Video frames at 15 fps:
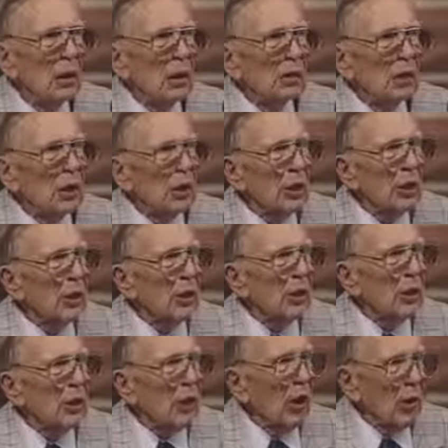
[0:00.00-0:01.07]
are turning to
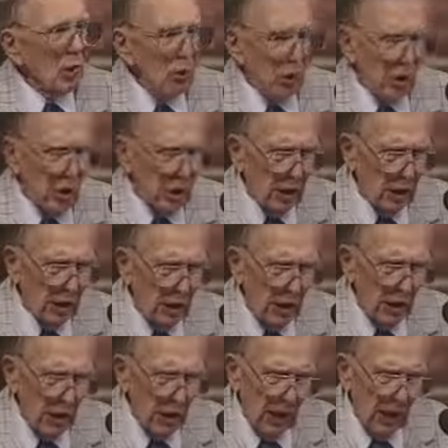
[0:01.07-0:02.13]
the Lord.
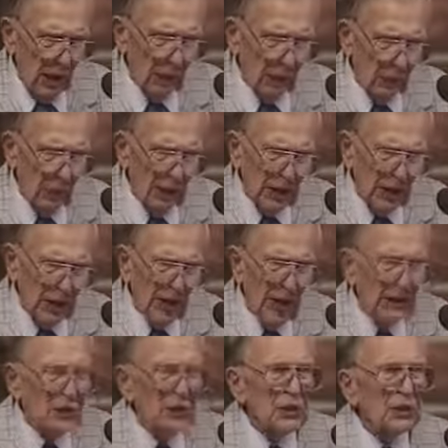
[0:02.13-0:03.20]
And we think
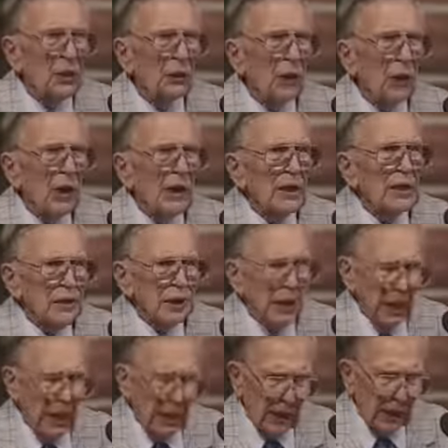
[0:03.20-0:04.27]
this is the greatest
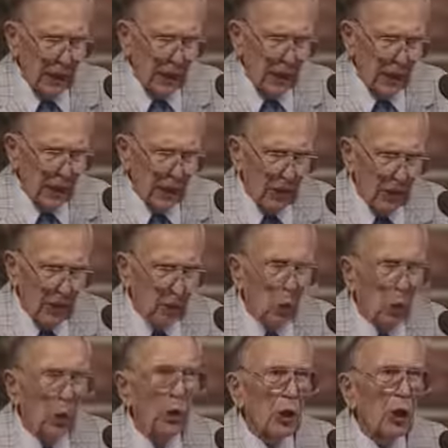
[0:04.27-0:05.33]
day to get out the
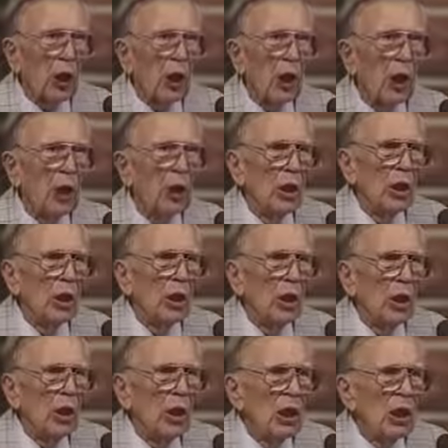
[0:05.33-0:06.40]
Word of God.
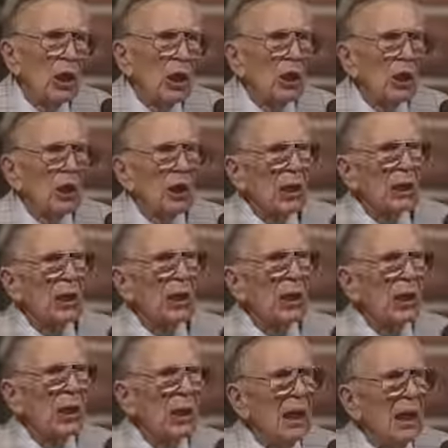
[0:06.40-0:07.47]
Uh,
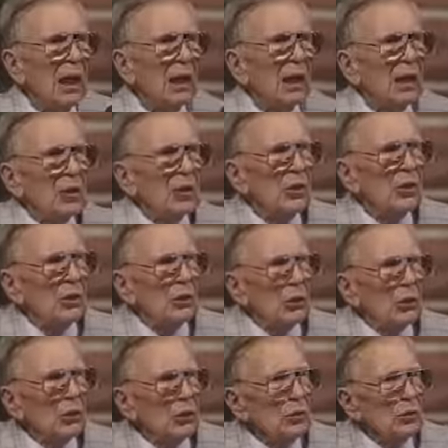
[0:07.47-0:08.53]

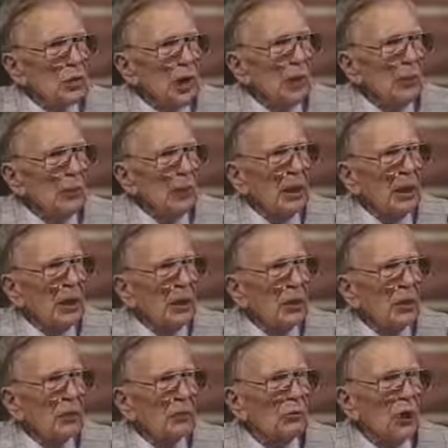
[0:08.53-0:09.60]
you, you say to me,
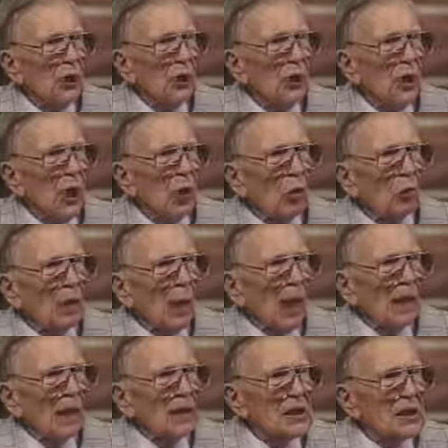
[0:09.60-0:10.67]
you're very
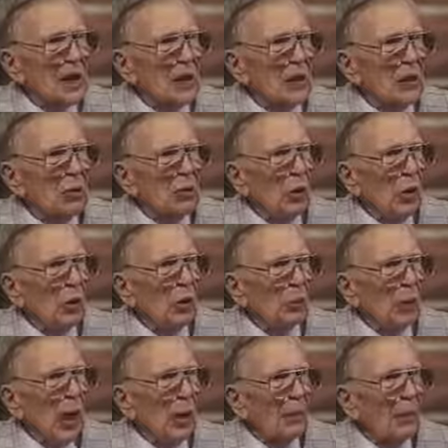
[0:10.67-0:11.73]
dogmatic saying you know the
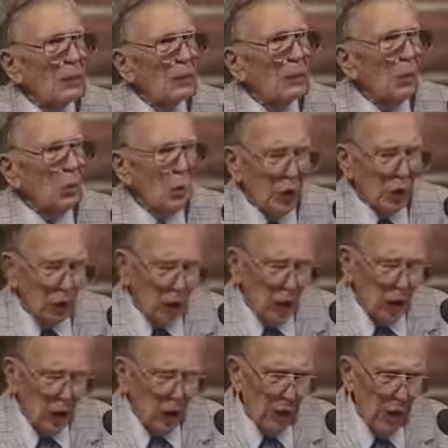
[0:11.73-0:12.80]
Bible's the Word of
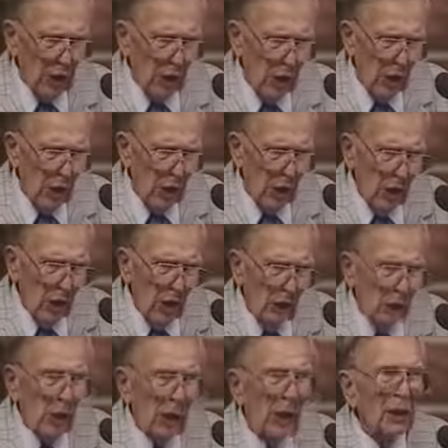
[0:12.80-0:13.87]
God.
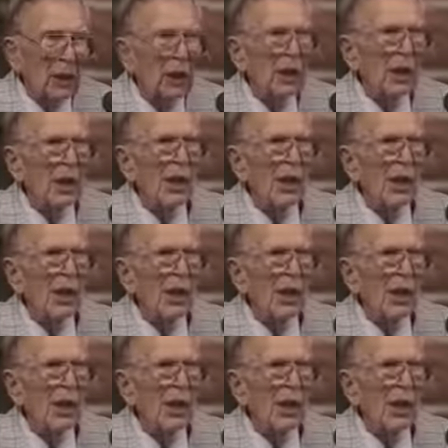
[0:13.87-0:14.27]
Well,